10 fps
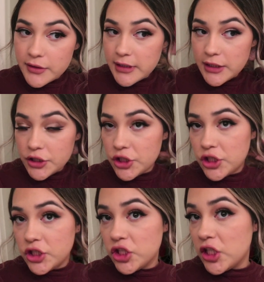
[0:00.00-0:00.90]
looks like
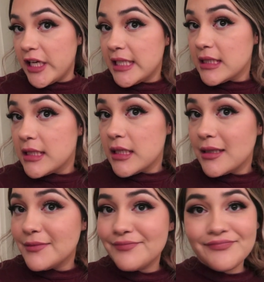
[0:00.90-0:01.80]
shit.
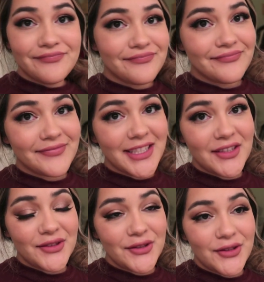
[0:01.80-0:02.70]

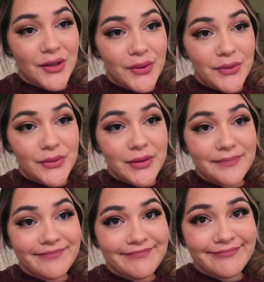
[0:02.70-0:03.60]
So
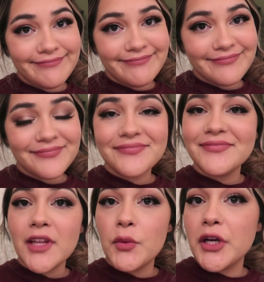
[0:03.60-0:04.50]

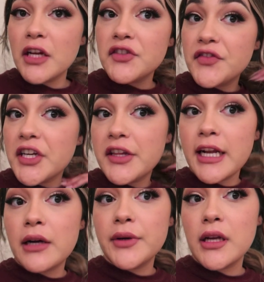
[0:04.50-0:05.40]
we're gonna have to figure that
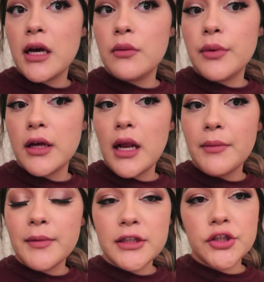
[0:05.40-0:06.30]
out right now, but I'm
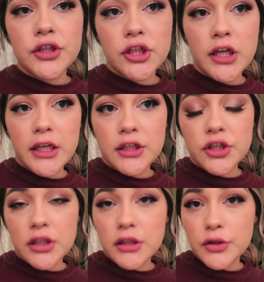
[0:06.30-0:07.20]
about to change
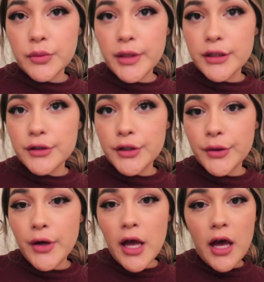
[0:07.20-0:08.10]
in a little bit.
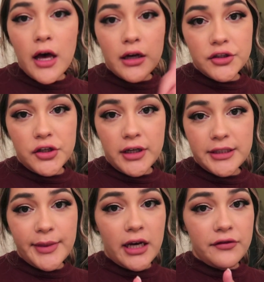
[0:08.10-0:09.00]
So I'll show you
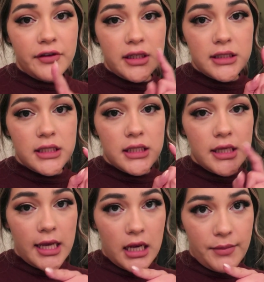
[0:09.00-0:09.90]
guys my outfit
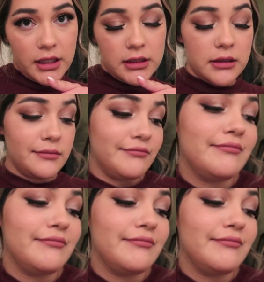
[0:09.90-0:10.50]
in a bit.